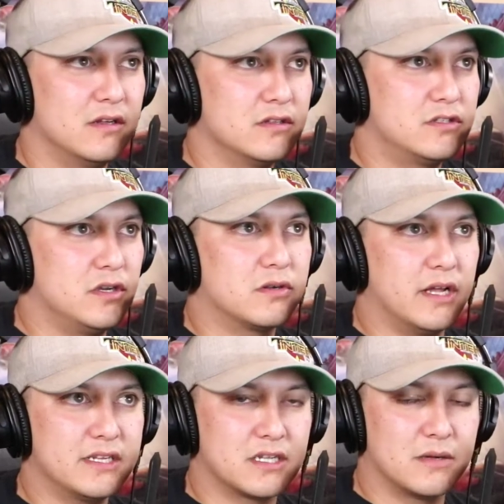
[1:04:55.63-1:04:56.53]
2
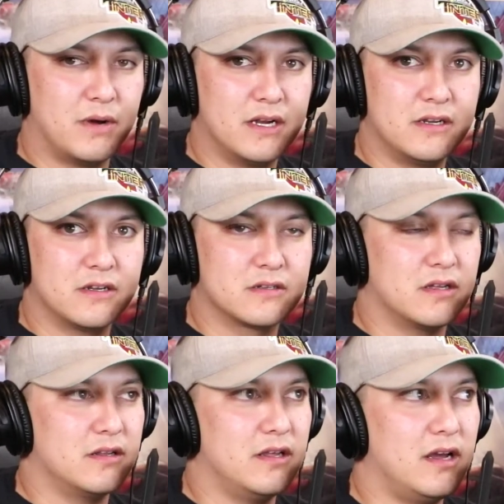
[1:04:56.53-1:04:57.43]
clicks and a button and you're done.
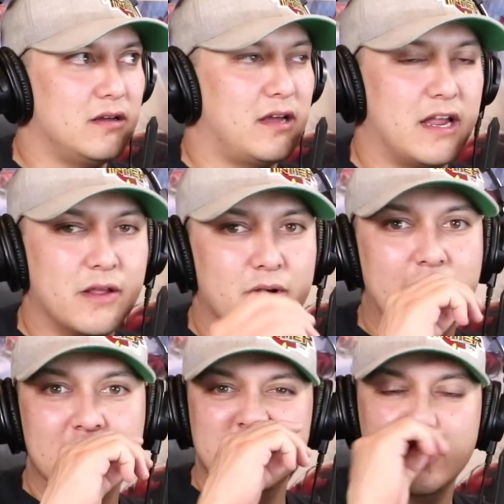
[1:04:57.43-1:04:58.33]
Yeah. Anyone
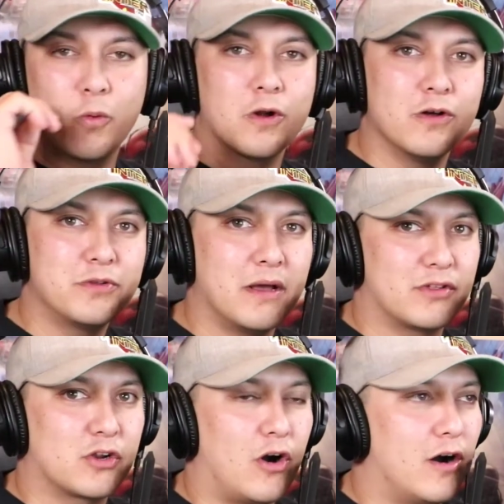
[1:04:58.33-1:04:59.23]
else in the world you have to
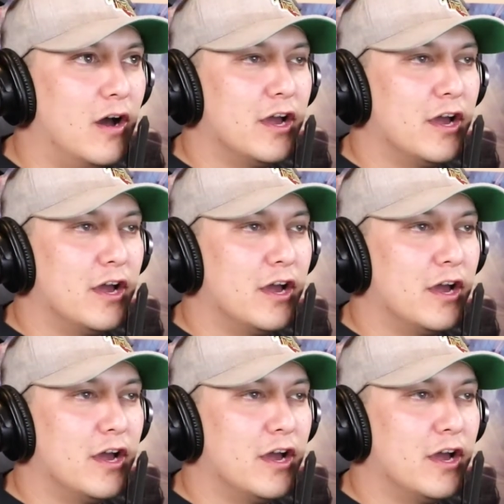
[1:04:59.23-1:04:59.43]
call?